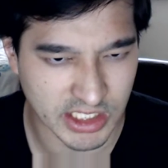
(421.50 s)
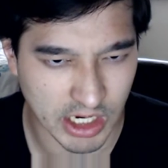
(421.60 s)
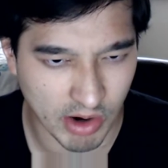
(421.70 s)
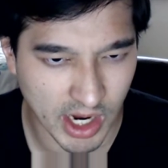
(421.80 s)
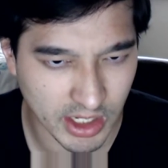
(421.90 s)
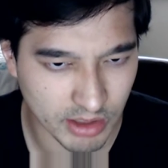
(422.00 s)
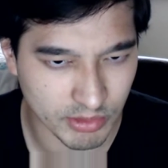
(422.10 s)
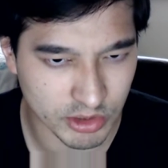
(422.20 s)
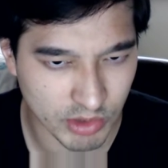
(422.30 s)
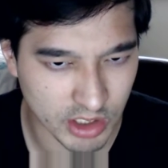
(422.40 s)
how I am
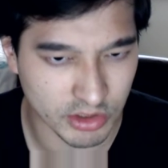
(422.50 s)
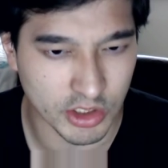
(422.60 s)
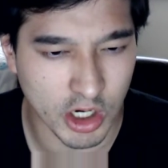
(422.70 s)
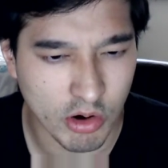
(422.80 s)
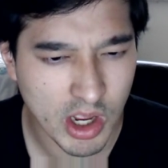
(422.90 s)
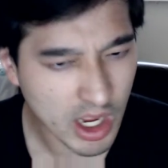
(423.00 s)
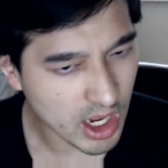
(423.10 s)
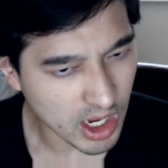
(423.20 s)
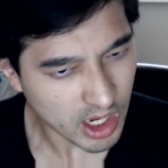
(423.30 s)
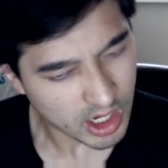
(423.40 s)
as well, you know.
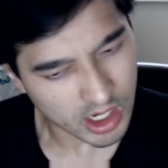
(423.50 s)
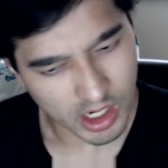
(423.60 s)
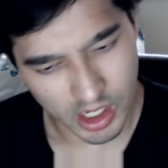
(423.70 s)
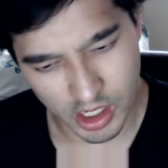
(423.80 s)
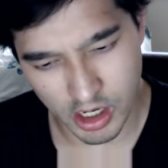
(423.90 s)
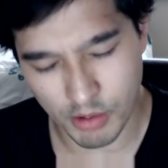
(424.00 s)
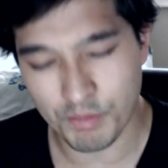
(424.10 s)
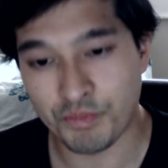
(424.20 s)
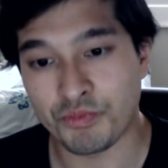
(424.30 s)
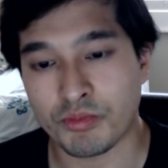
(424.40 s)

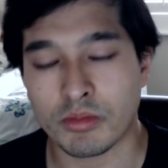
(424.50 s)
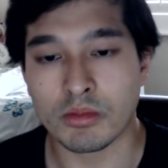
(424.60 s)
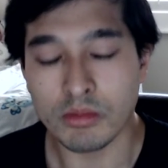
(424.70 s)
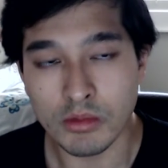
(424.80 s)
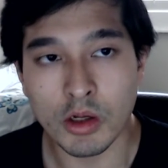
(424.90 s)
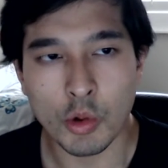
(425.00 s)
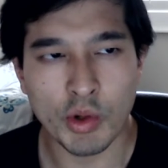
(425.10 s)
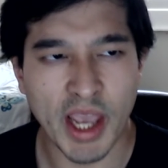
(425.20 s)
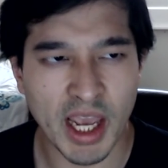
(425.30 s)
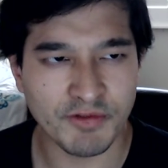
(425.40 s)
Um,
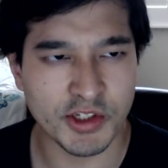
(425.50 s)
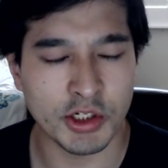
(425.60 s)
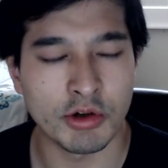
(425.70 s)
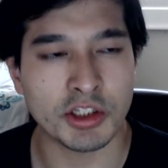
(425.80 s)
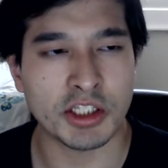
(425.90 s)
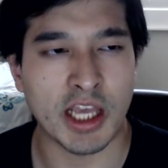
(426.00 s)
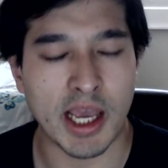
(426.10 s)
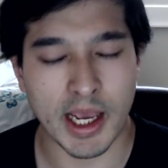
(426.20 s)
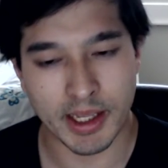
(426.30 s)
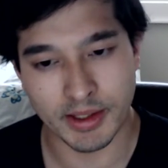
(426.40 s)
we have to it
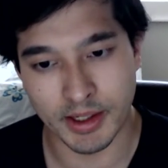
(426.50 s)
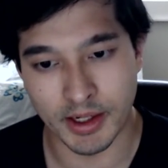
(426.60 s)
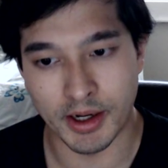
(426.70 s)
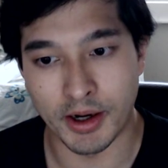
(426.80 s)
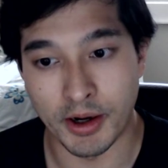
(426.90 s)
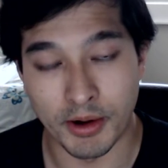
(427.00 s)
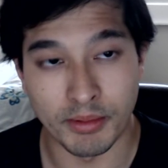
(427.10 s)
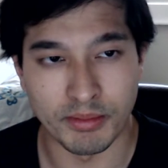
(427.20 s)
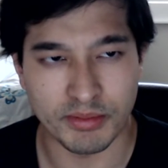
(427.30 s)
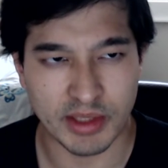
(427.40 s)
that
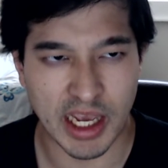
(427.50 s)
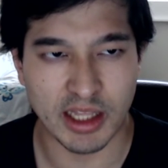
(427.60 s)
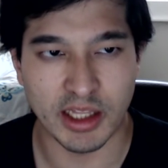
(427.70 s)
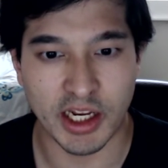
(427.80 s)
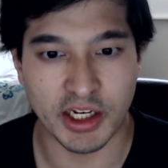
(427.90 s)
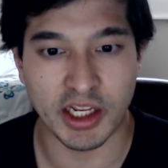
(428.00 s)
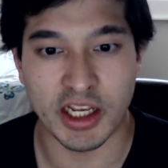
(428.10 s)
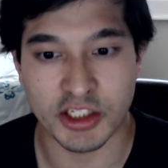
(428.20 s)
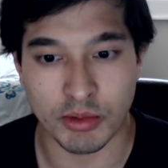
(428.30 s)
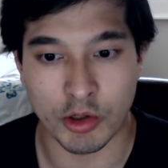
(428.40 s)
um that lady
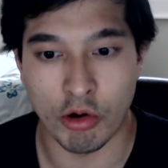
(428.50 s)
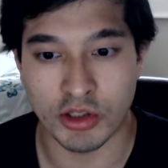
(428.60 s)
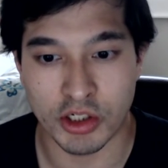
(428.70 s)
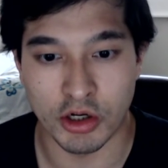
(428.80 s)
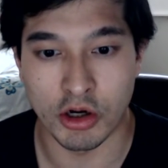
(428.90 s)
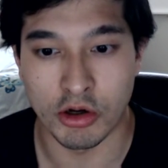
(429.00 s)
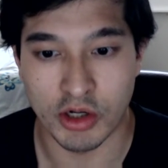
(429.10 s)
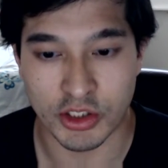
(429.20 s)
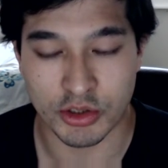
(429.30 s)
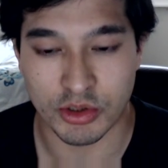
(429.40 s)
ends up going to Ho
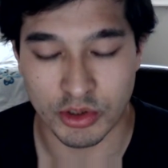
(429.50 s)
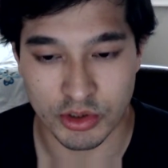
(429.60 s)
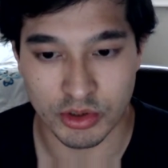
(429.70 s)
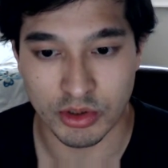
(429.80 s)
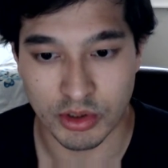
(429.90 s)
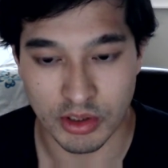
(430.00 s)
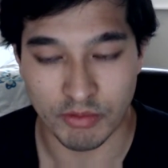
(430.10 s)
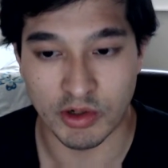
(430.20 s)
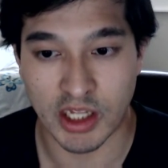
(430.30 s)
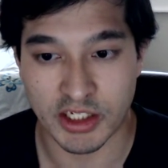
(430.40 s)
and
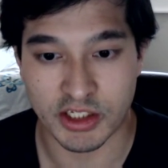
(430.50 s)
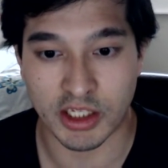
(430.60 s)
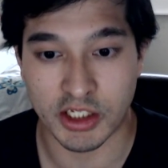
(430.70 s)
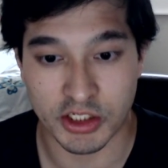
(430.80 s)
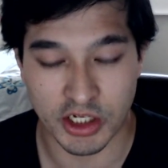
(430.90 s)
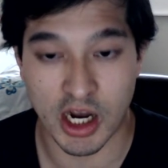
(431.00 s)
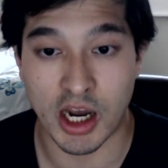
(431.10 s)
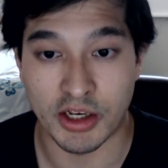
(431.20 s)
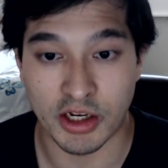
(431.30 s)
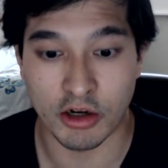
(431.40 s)
realizes that he's
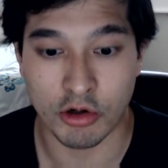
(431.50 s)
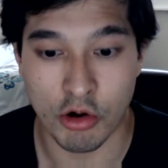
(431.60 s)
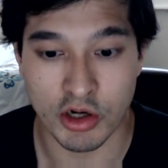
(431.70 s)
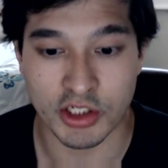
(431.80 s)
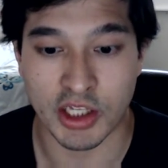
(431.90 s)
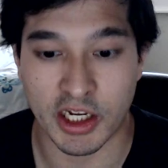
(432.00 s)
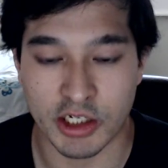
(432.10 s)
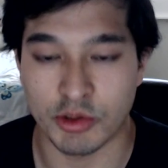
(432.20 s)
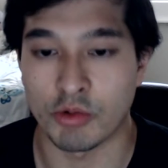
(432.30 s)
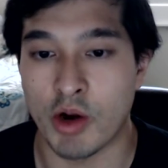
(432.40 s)
gone. Of course, like
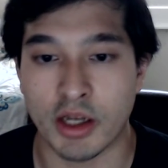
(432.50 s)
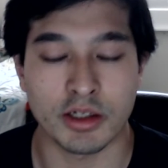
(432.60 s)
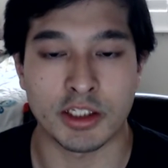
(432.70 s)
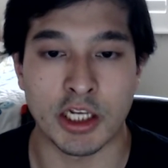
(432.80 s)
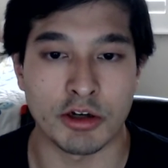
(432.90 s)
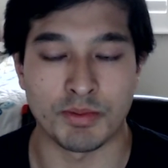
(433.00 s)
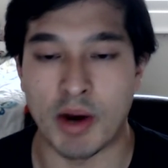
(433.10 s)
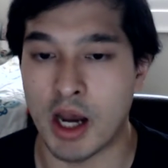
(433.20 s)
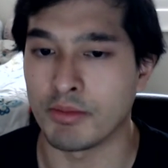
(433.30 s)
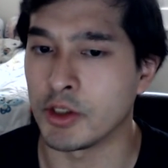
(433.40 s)
on the Ranker tells
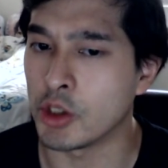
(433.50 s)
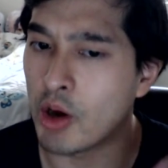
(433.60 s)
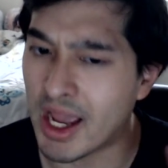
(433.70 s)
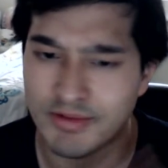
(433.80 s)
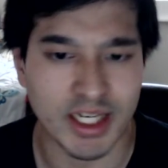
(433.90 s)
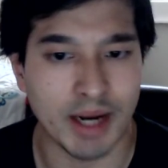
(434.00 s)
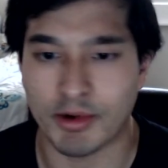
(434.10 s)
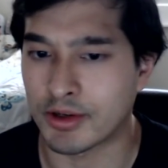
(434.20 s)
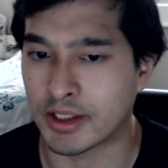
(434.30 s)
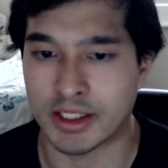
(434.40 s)
Bam, you don't have time
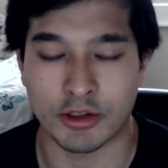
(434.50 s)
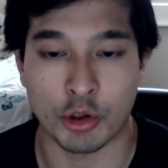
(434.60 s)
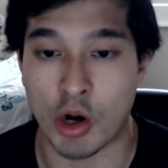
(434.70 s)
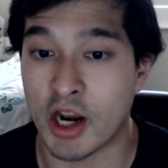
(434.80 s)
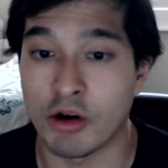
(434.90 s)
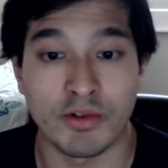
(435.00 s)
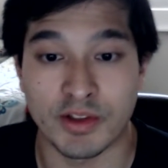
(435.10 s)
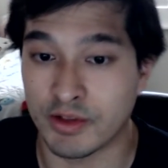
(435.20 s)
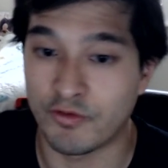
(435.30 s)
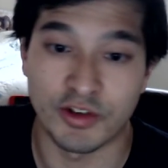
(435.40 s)
to cry over
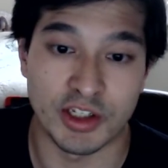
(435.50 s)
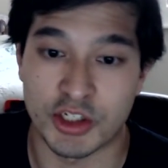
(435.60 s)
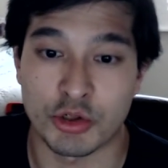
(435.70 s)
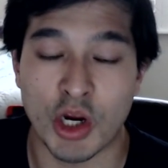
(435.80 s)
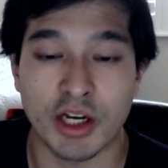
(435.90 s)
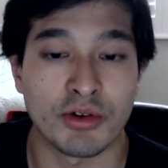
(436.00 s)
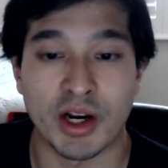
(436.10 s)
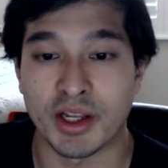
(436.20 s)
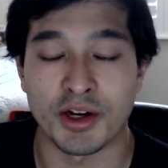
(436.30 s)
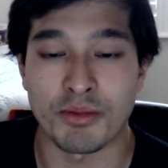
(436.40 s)
for this traitor
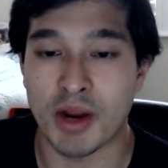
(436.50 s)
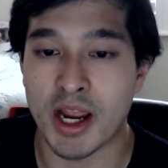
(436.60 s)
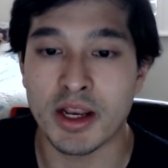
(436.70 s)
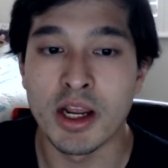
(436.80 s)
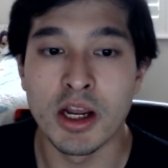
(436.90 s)
right here, man.